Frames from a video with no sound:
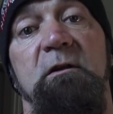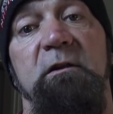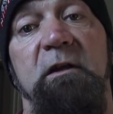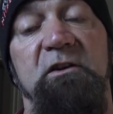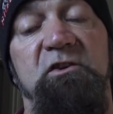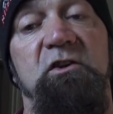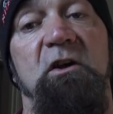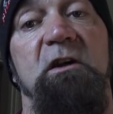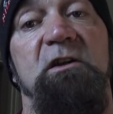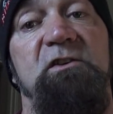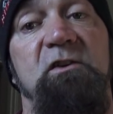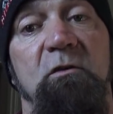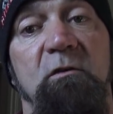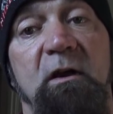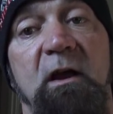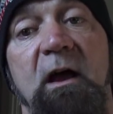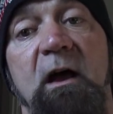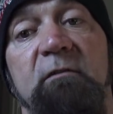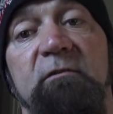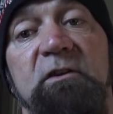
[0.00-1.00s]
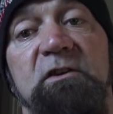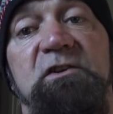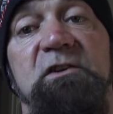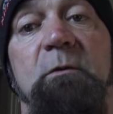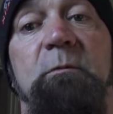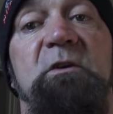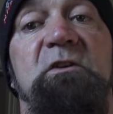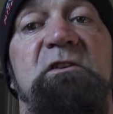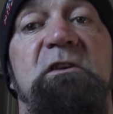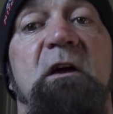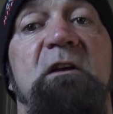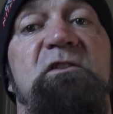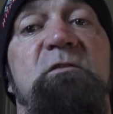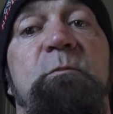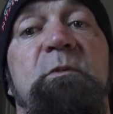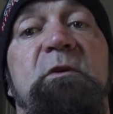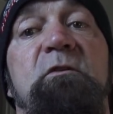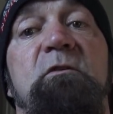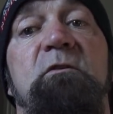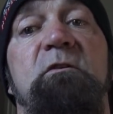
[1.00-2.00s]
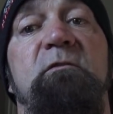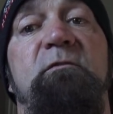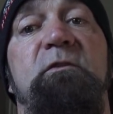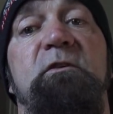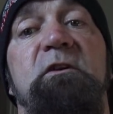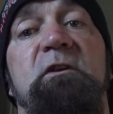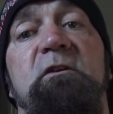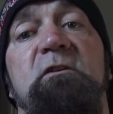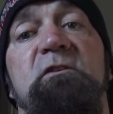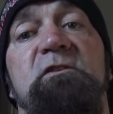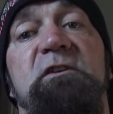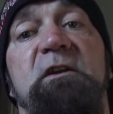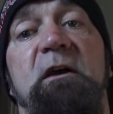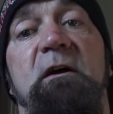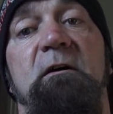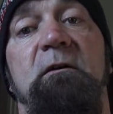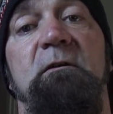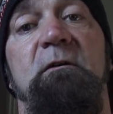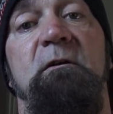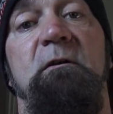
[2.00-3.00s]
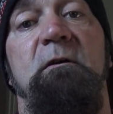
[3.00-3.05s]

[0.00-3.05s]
They just don't have it. Some of these guys have been on here for years now.